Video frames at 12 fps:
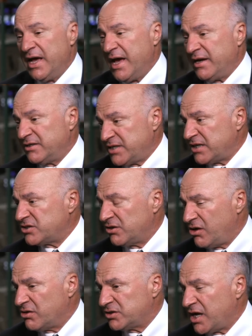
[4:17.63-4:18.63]
And it takes a
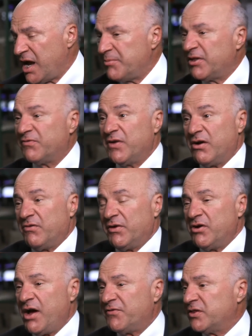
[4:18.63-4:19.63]
long time, and
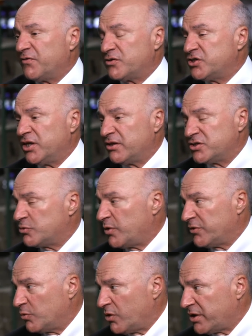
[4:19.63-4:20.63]
very often the first deal isn't the
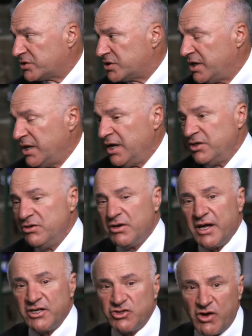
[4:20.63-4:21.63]
one that works. You
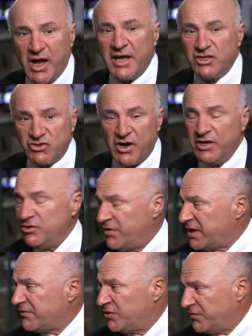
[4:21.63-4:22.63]
got to try, and you've
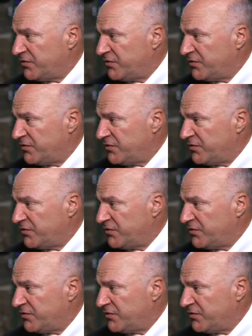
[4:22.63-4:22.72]
had a few